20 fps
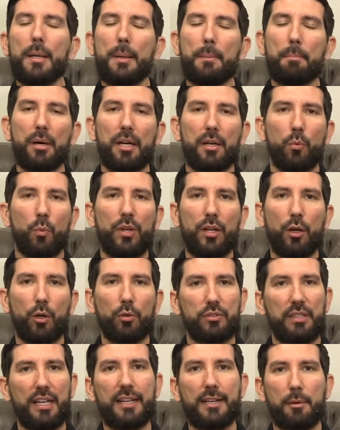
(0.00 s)
but we don't
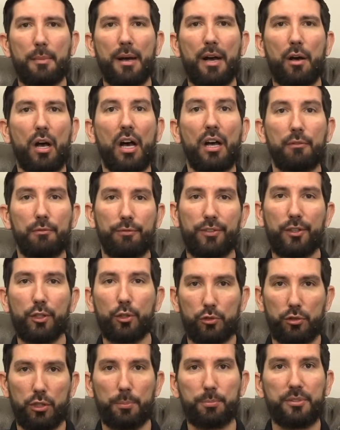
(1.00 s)
take them out on
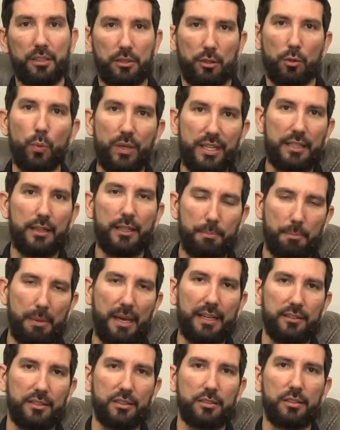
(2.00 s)
field trips on the weekly
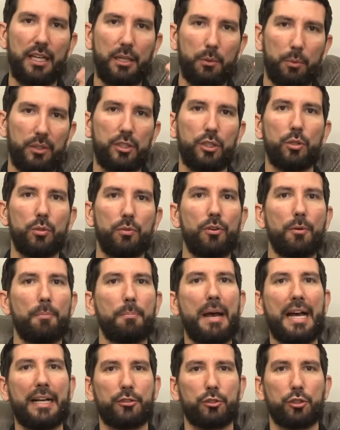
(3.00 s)
basis like we do for
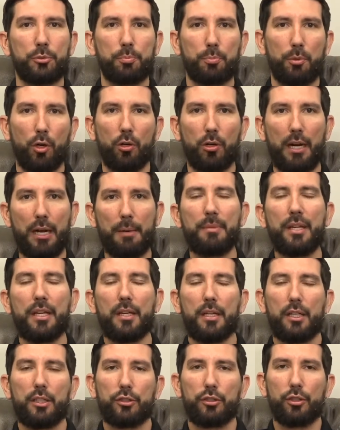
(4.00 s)
master's program.
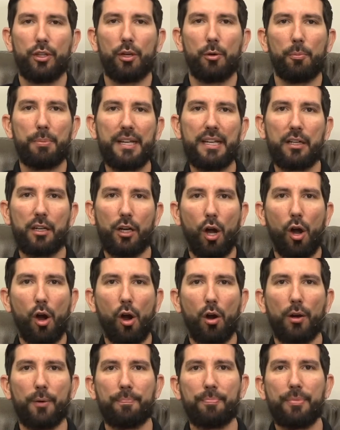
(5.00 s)
So they'll be in a
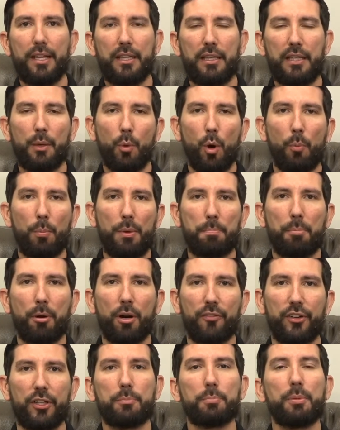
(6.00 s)
car. They won't be
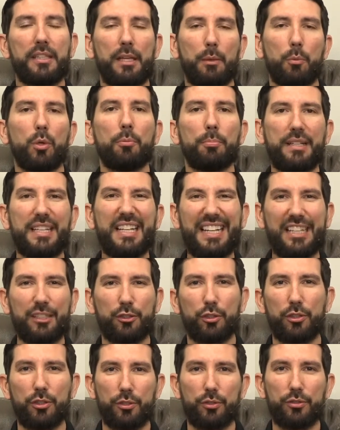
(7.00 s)
perfect, but they will be
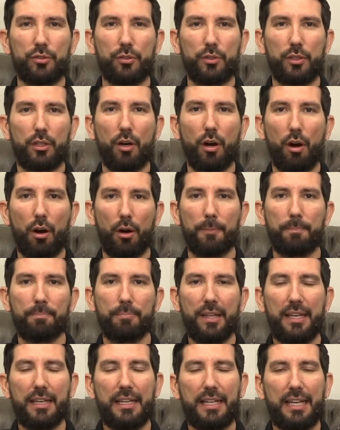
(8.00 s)
introduced to a car.
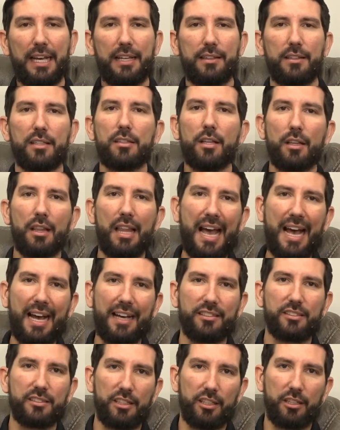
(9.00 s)
And then the
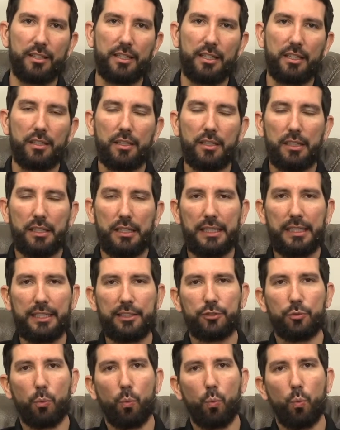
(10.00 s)
last area
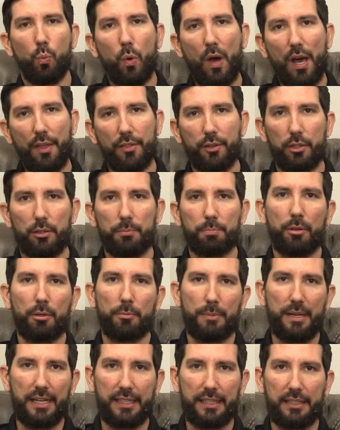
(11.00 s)
is weather
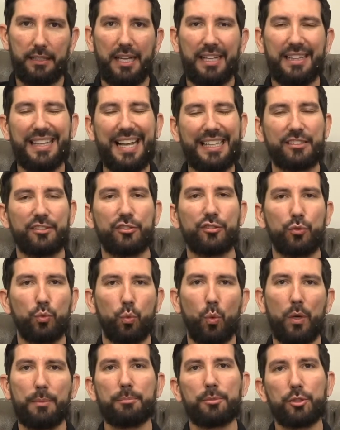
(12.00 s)
permitting, and that's
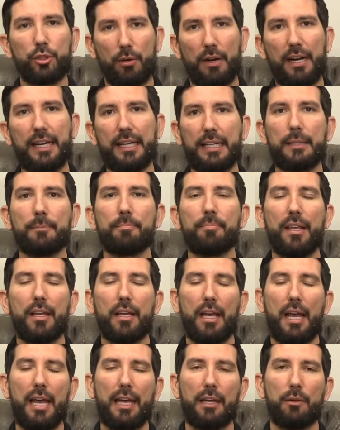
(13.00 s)
swim training.
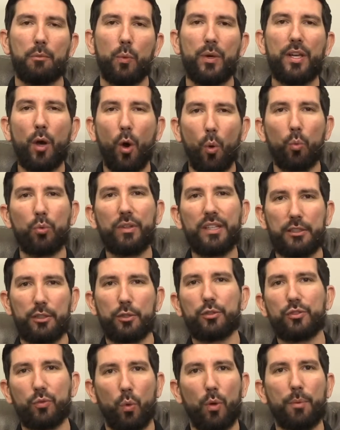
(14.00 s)
And we only do
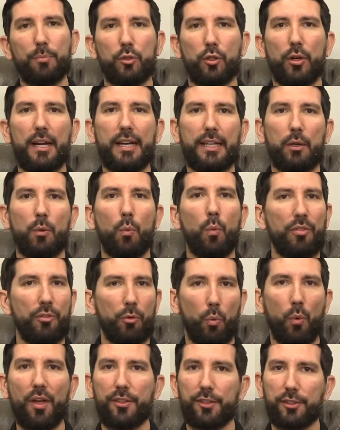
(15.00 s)
swim training when the
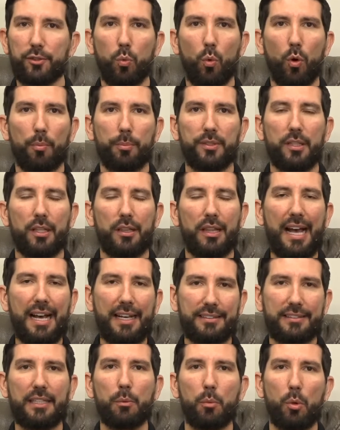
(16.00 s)
weather's warmer. The
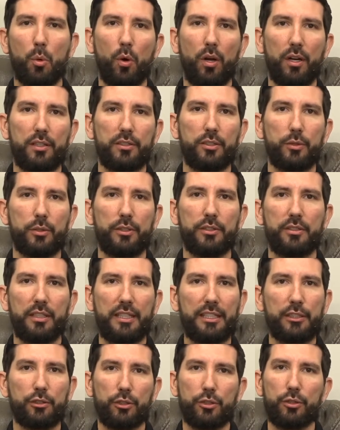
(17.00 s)
last thing we want to do is
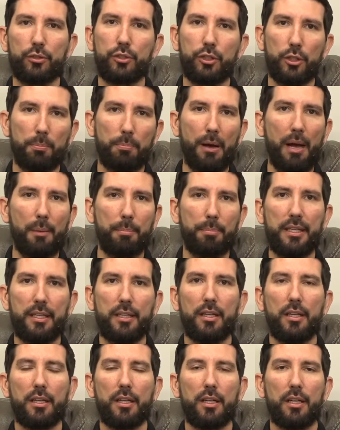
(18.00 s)
introduce your puppy
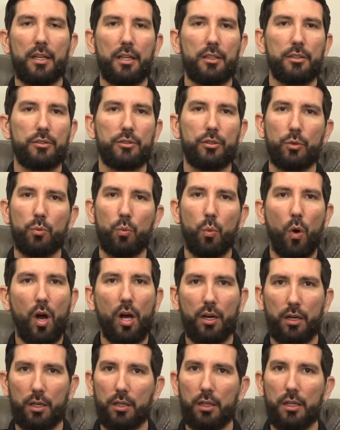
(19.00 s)
to
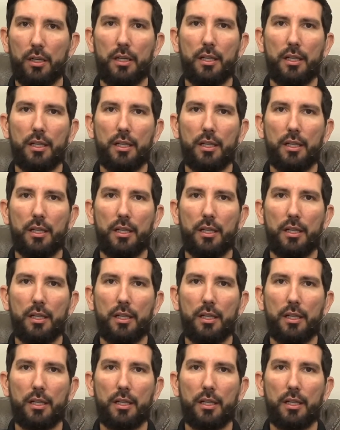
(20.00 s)
water